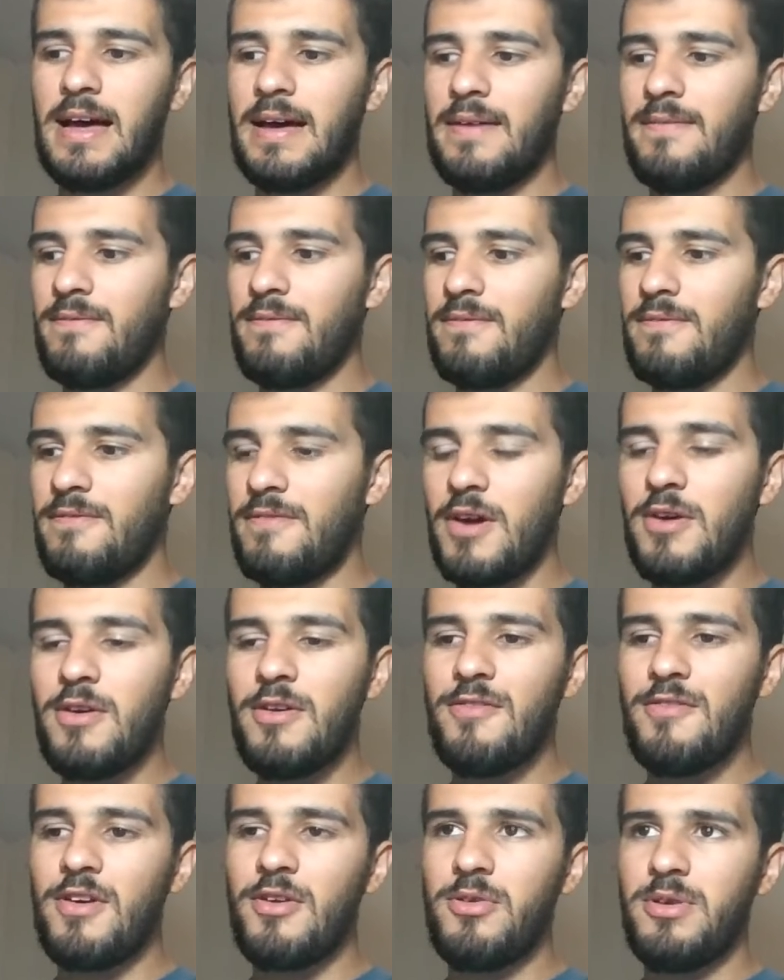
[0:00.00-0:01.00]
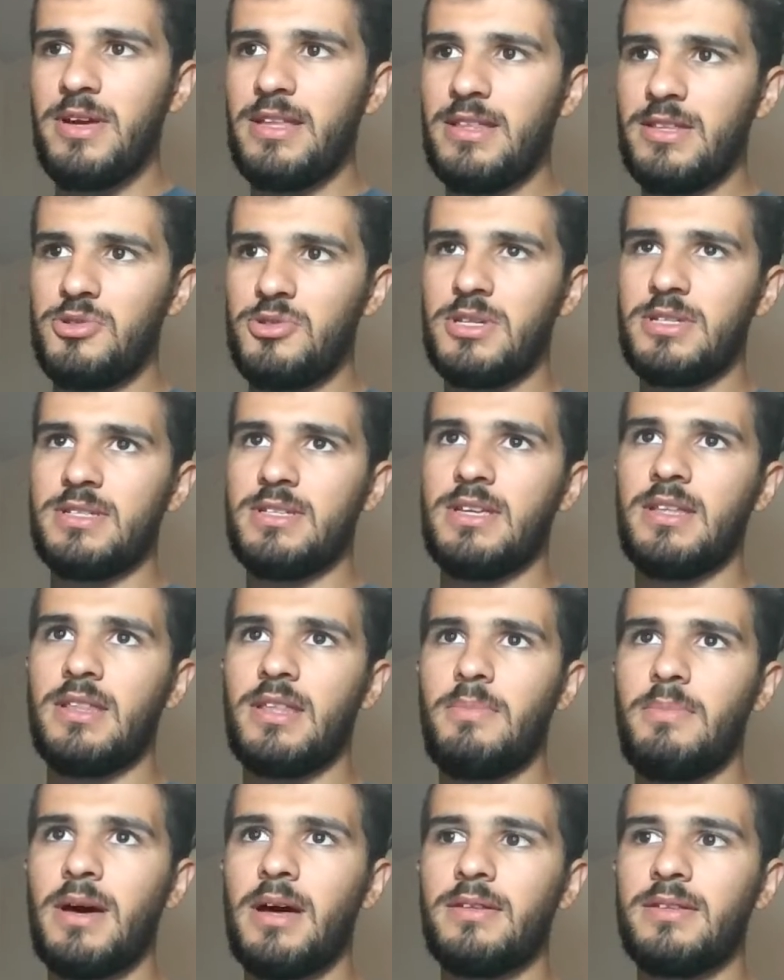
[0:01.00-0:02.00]
I'm very
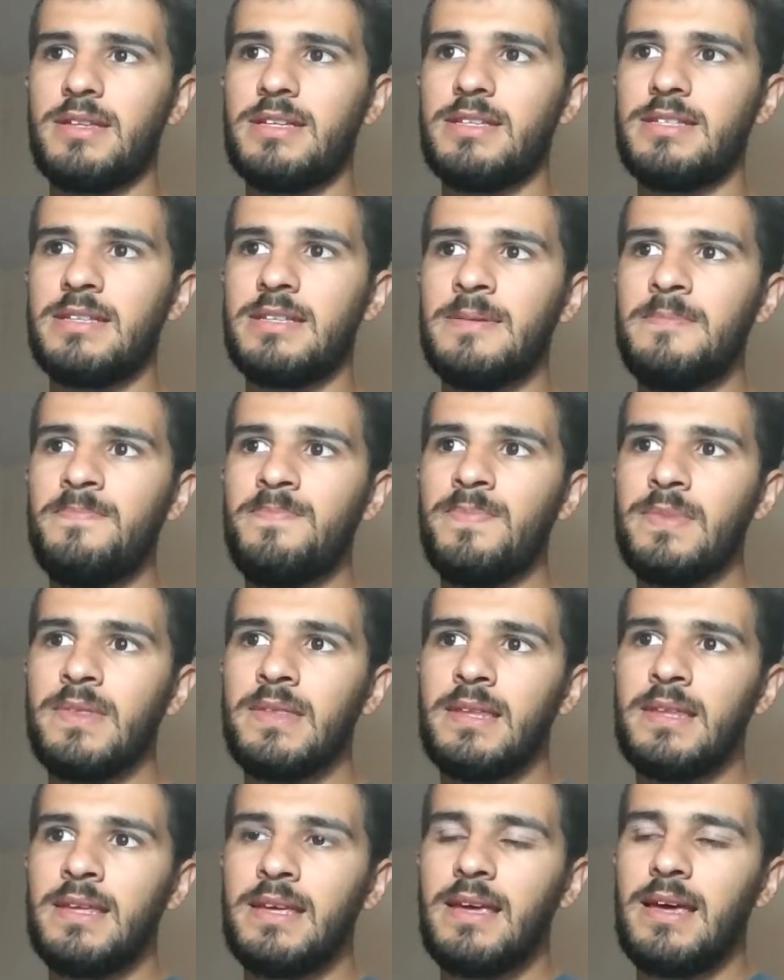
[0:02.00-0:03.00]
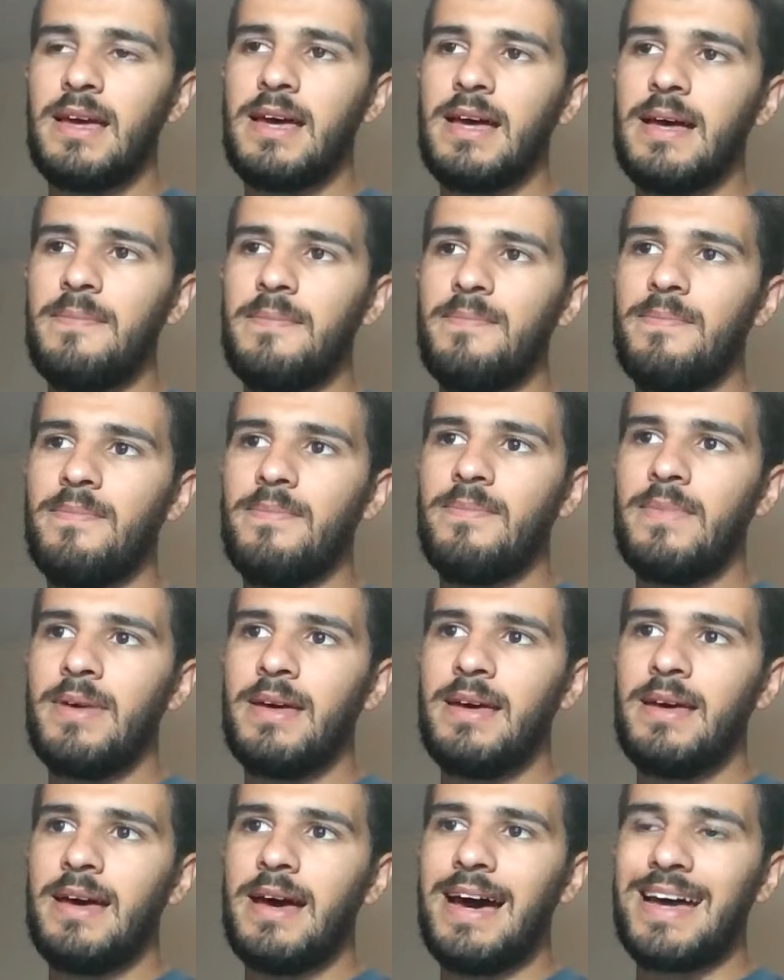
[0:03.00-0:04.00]
interested about is um,
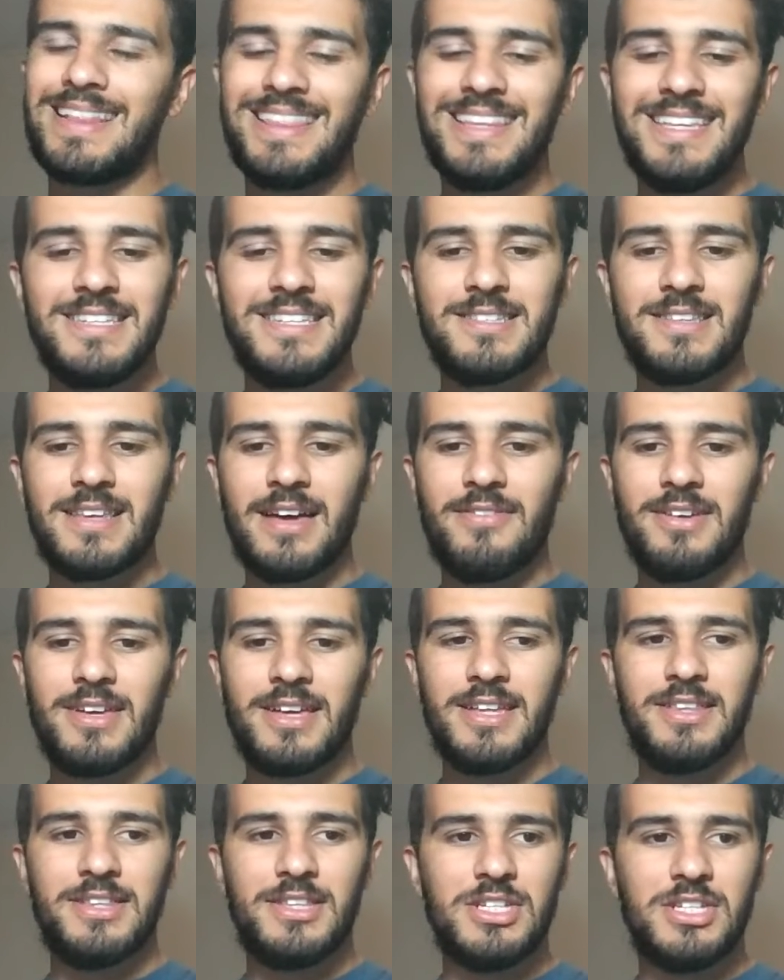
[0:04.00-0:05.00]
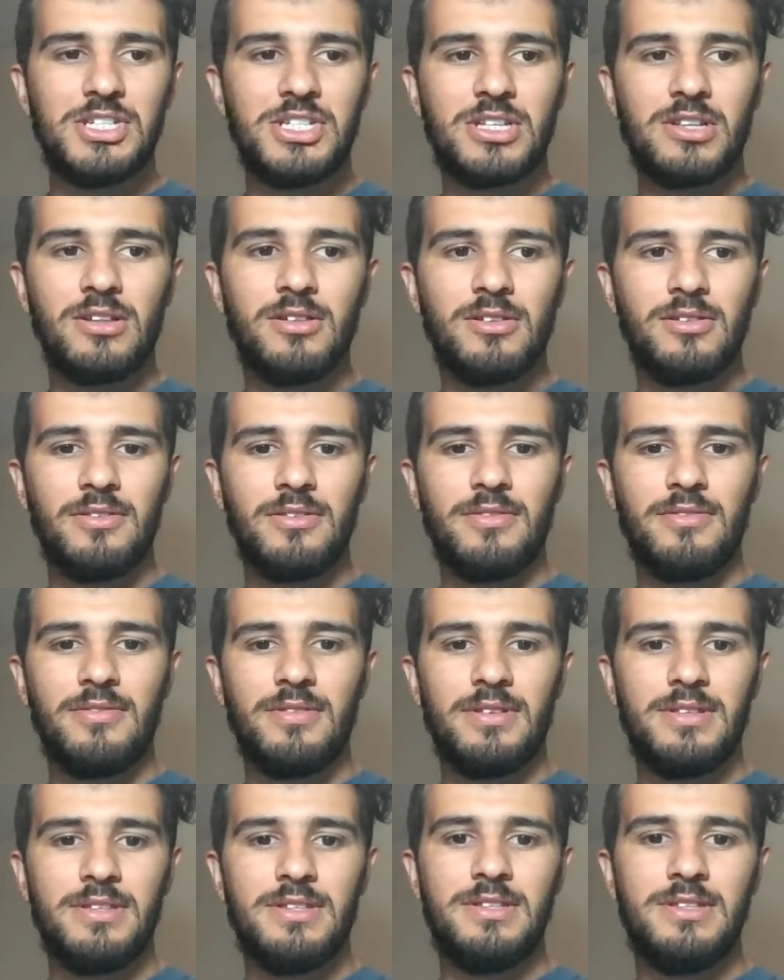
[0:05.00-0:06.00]
at least having a digital
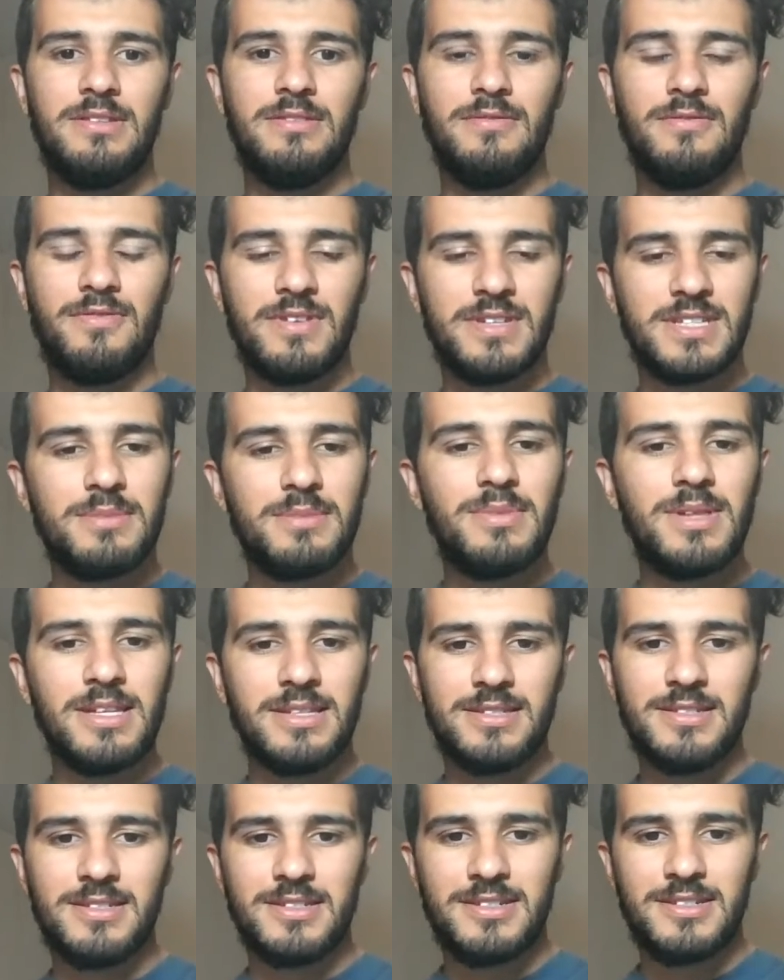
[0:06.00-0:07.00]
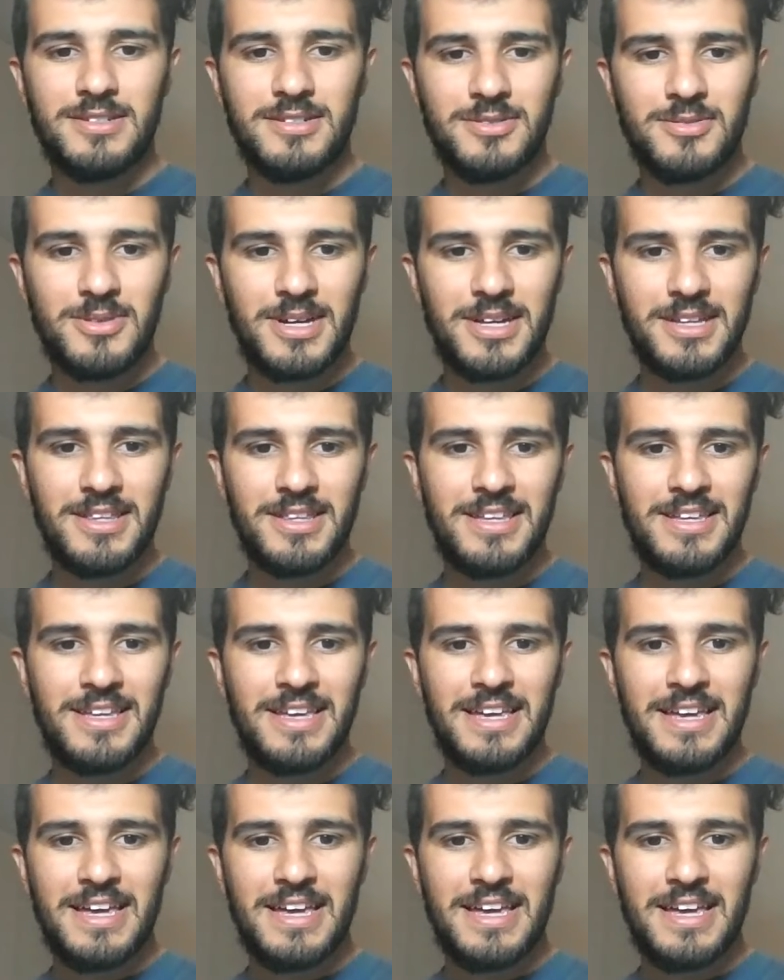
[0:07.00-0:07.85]
visibility, right?